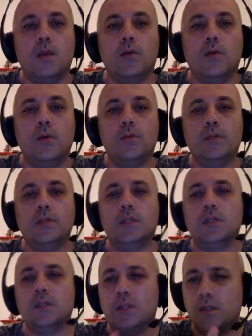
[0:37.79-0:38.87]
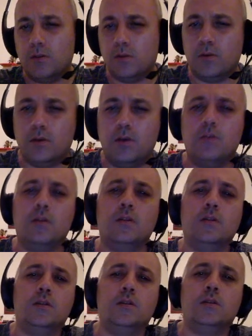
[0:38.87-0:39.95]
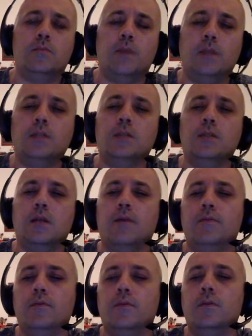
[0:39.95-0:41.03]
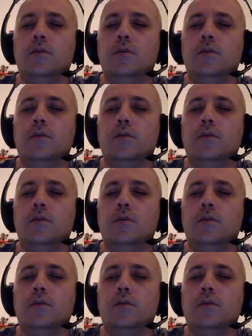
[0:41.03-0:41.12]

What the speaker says: queen b6. This is all theory, this is basic stuff.